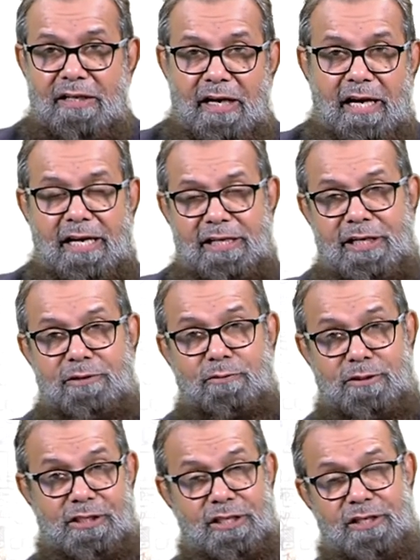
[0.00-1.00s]
and it
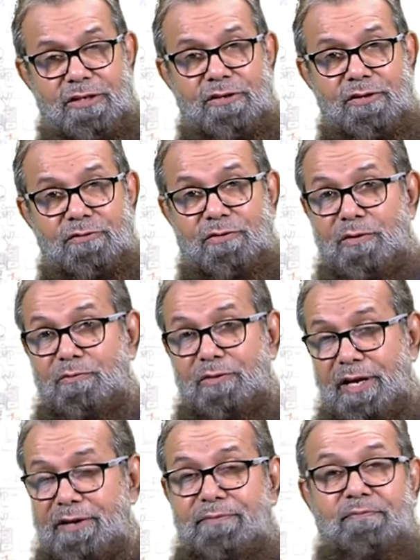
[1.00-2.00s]
was here from
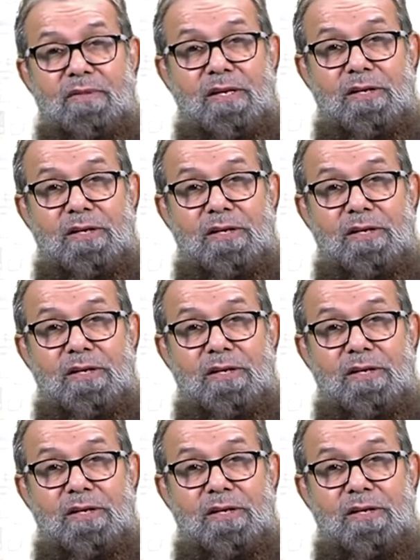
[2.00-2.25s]
where